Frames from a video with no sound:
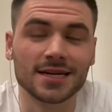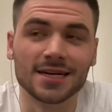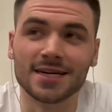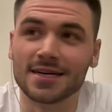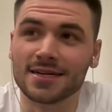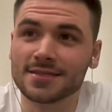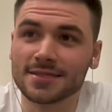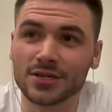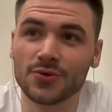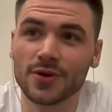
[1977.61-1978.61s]
uh,
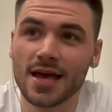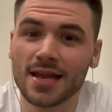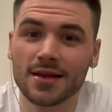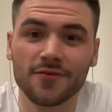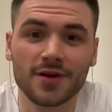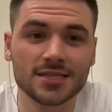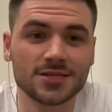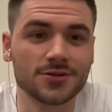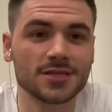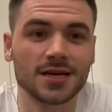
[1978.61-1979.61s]
you know, we had an
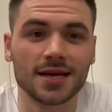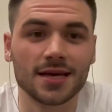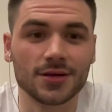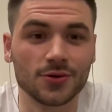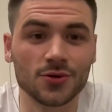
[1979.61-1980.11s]
investor say, you